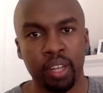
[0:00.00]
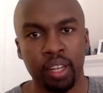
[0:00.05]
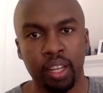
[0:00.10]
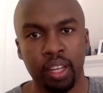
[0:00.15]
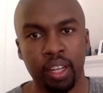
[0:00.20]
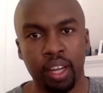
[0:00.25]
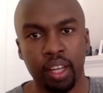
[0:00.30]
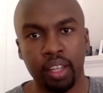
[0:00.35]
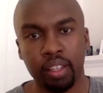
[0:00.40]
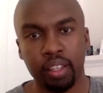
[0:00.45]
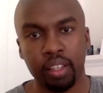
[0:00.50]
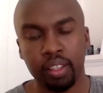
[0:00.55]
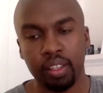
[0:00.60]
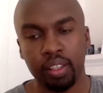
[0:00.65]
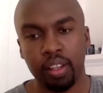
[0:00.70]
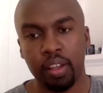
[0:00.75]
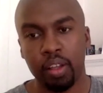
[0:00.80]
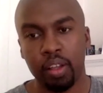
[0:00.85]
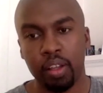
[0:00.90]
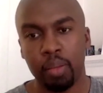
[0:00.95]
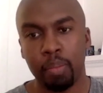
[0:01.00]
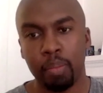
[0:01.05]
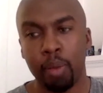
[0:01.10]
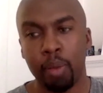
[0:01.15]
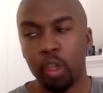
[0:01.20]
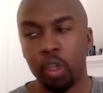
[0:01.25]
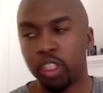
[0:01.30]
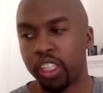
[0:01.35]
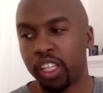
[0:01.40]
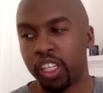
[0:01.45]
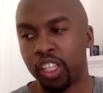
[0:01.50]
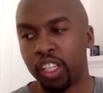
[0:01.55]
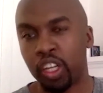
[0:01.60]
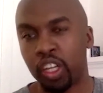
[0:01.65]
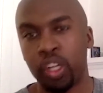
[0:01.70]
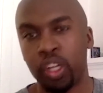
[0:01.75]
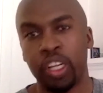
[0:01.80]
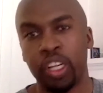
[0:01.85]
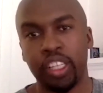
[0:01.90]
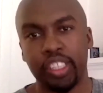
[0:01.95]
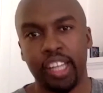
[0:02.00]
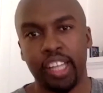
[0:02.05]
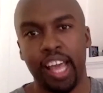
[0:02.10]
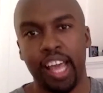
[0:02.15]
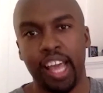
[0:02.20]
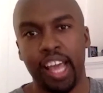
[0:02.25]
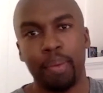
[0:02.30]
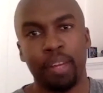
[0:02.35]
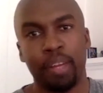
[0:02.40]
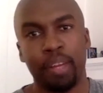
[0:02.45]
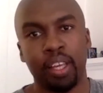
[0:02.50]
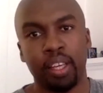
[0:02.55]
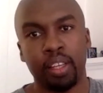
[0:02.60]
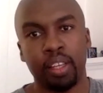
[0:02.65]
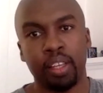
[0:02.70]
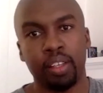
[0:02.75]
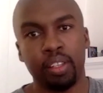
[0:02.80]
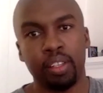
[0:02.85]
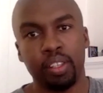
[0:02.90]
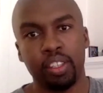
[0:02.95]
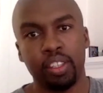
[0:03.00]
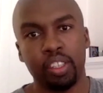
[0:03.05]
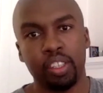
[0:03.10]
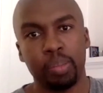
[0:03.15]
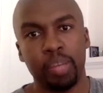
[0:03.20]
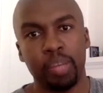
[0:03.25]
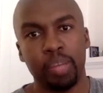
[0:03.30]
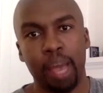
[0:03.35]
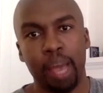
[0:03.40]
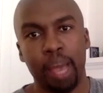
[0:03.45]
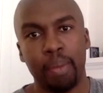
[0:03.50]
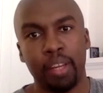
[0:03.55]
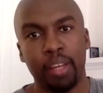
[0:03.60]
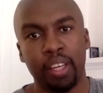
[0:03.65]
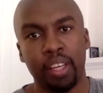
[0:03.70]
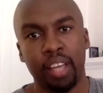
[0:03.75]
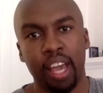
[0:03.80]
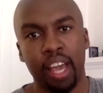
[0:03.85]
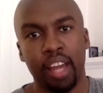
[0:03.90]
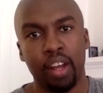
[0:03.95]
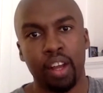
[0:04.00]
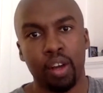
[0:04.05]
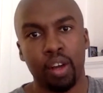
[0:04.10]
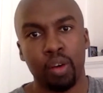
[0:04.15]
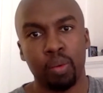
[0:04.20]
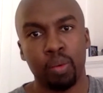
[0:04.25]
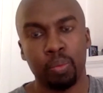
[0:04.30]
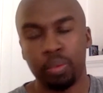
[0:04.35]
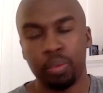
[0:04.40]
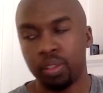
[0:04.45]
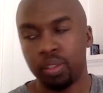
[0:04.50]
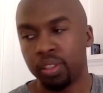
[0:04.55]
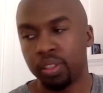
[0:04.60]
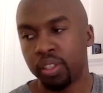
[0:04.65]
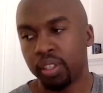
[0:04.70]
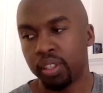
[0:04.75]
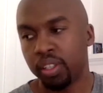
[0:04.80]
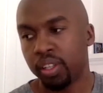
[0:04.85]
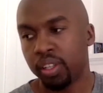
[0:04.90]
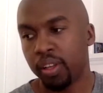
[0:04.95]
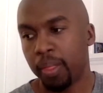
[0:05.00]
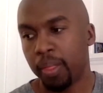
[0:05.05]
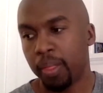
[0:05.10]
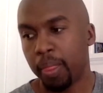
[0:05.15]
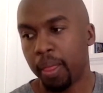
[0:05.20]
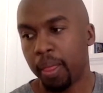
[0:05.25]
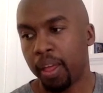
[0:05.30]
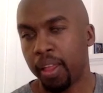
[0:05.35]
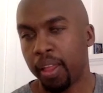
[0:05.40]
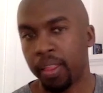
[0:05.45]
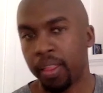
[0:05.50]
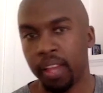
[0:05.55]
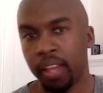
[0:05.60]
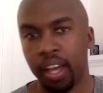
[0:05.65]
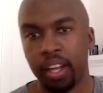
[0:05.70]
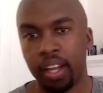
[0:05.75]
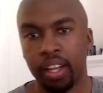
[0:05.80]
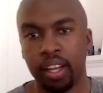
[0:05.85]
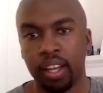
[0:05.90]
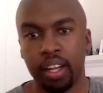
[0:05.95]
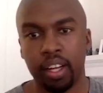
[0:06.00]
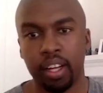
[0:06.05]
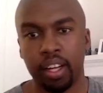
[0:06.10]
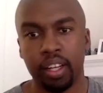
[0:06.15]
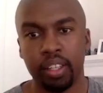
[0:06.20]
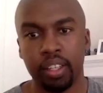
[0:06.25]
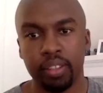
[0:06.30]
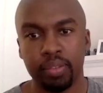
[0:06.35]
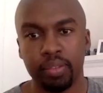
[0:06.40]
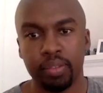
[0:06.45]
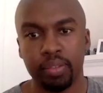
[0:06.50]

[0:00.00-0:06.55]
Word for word: like most of the learning should happening should be happening at home, and that uh,